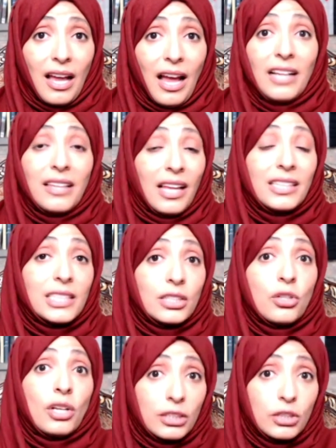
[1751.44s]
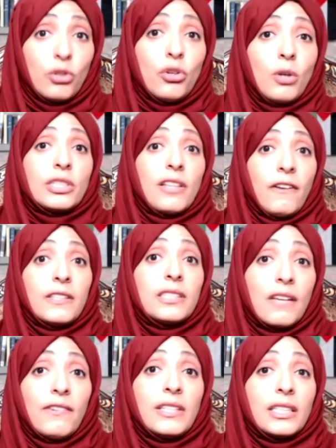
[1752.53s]
And it is, you know,
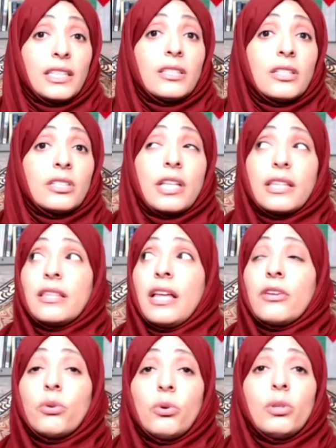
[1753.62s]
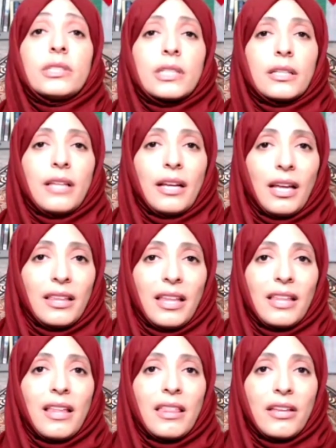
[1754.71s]
seven dictators that they ruled
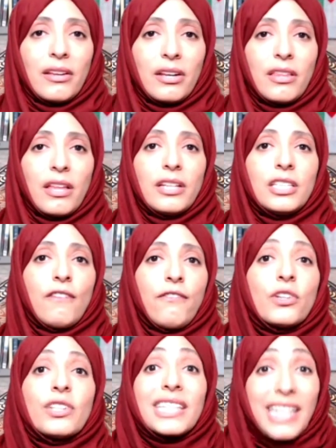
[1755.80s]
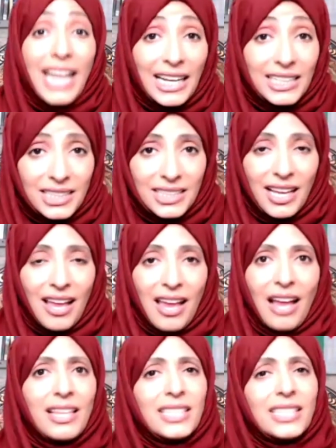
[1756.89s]
the region for decades.
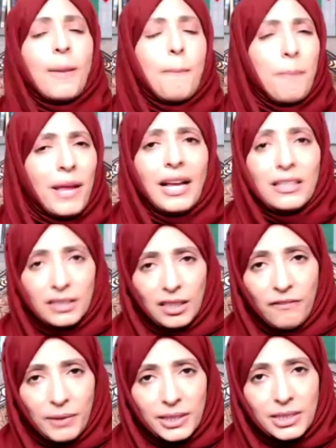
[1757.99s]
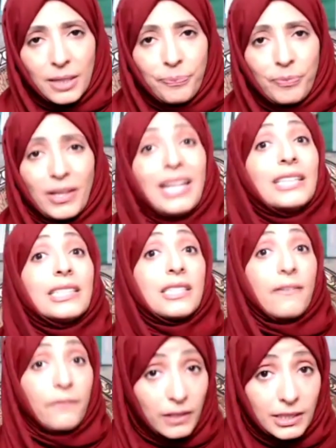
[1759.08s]
This is a big achievement. It is
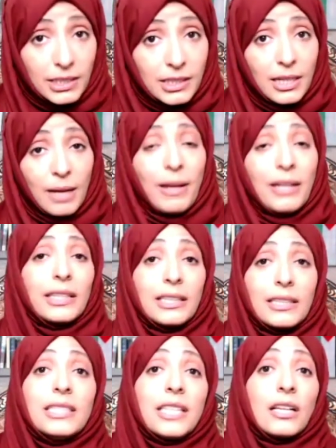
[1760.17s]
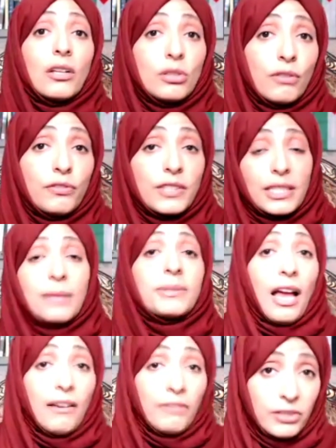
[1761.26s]
the first step, and it needs a lot of steps
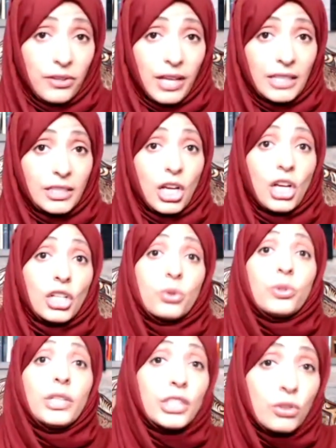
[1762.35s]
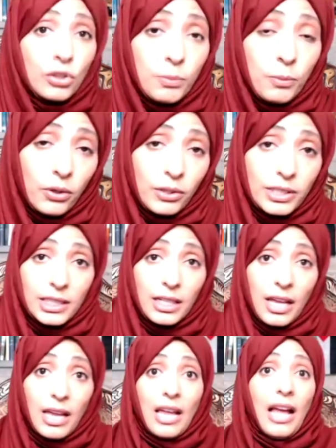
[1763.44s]
after that to reach the
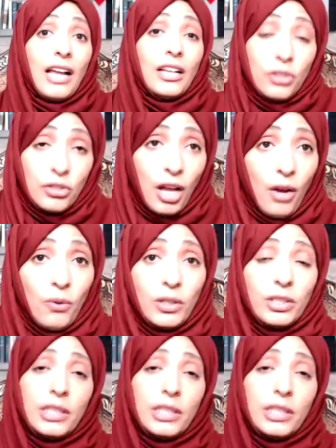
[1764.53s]
democracy. And you know,